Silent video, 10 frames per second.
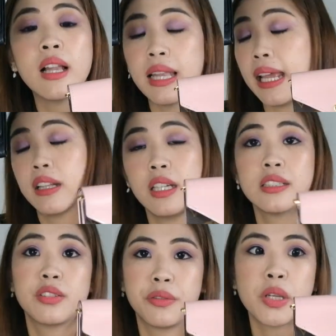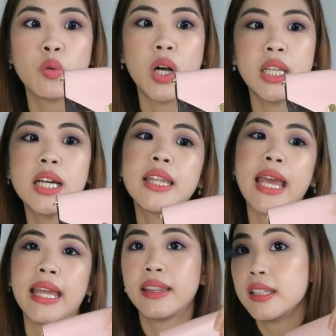like luxury wallet
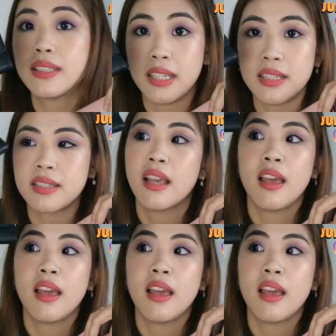and this is